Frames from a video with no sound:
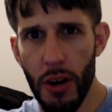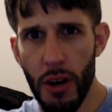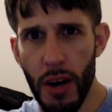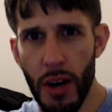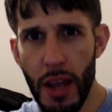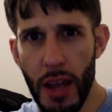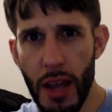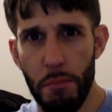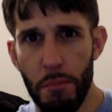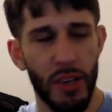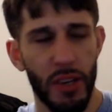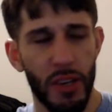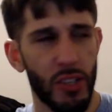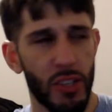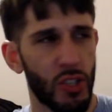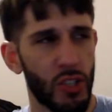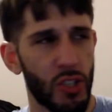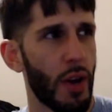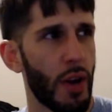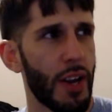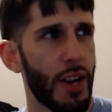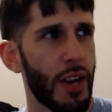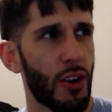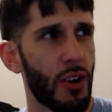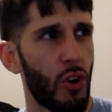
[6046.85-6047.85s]
and piss away
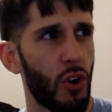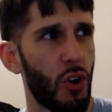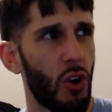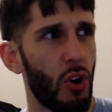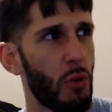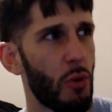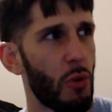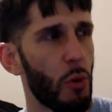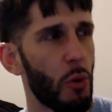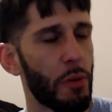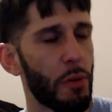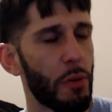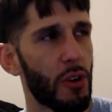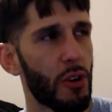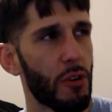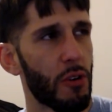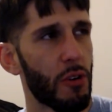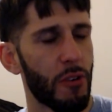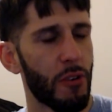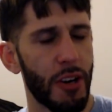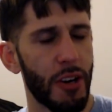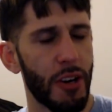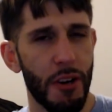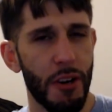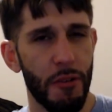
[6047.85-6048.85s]
your home opener in
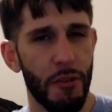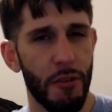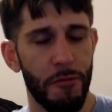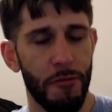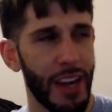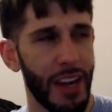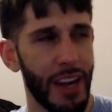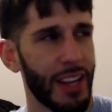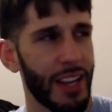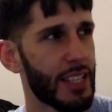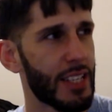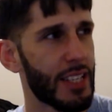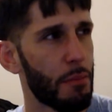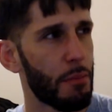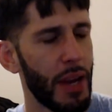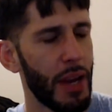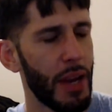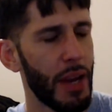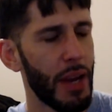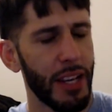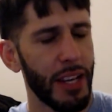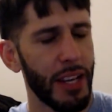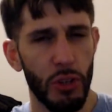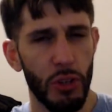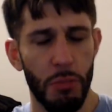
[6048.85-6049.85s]
front of your fans that paid
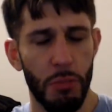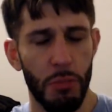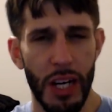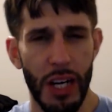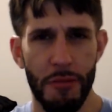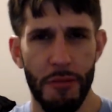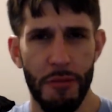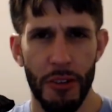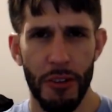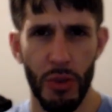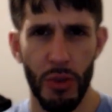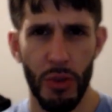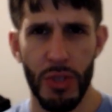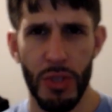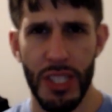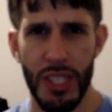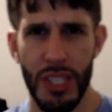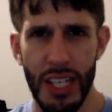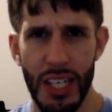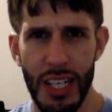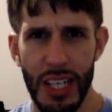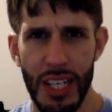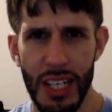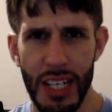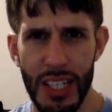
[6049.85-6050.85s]
good money for those tickets?